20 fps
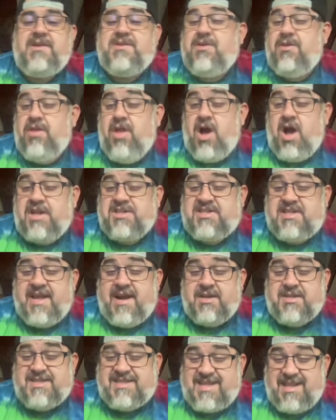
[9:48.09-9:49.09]
to launch
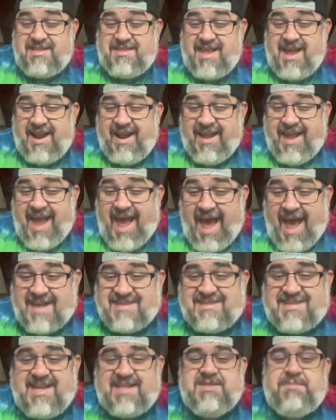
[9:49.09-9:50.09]
their synthetic
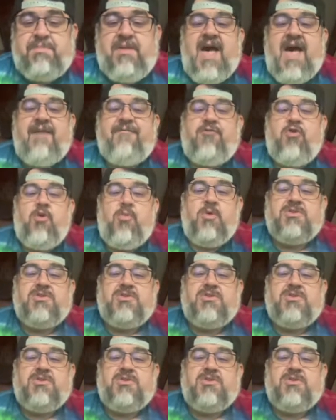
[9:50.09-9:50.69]
assets platform,